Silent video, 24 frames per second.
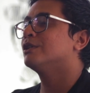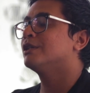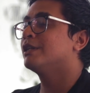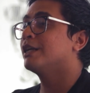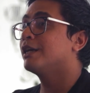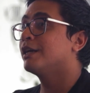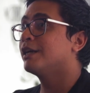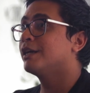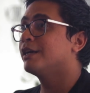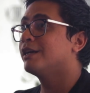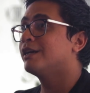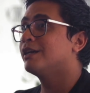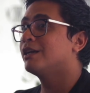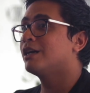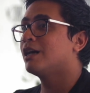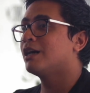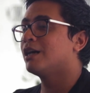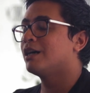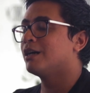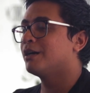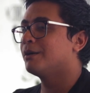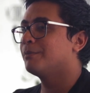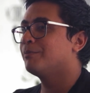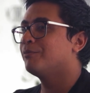There,
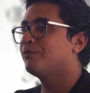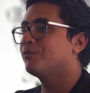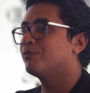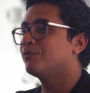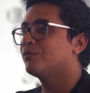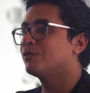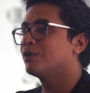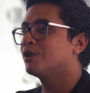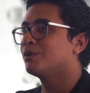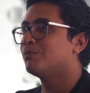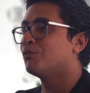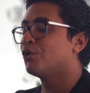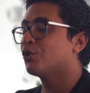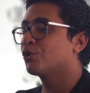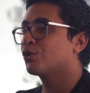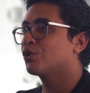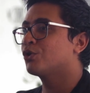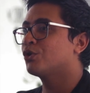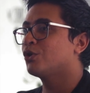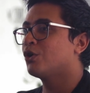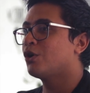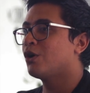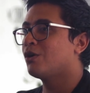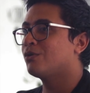the
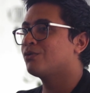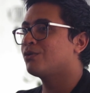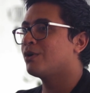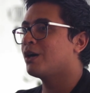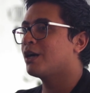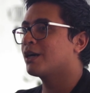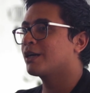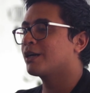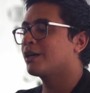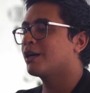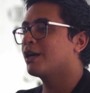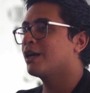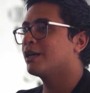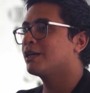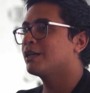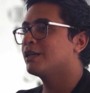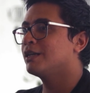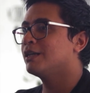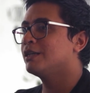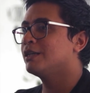motto of our karate